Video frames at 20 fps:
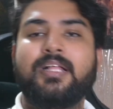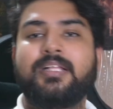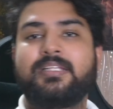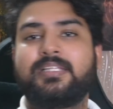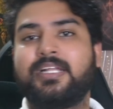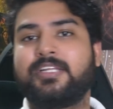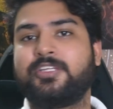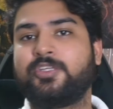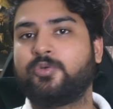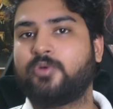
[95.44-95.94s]

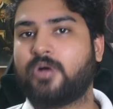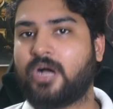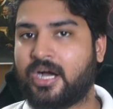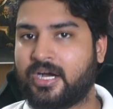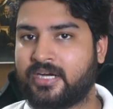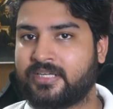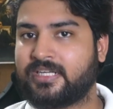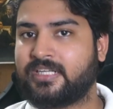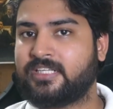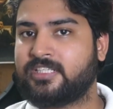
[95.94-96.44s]
then you
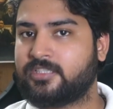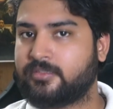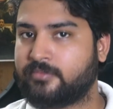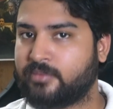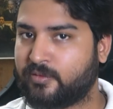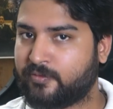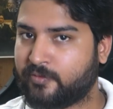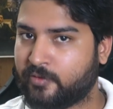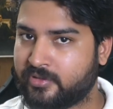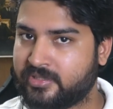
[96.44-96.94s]
are
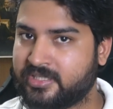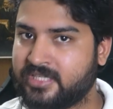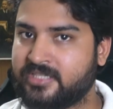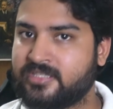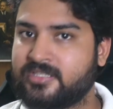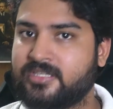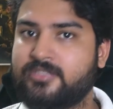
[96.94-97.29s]
eligible for this.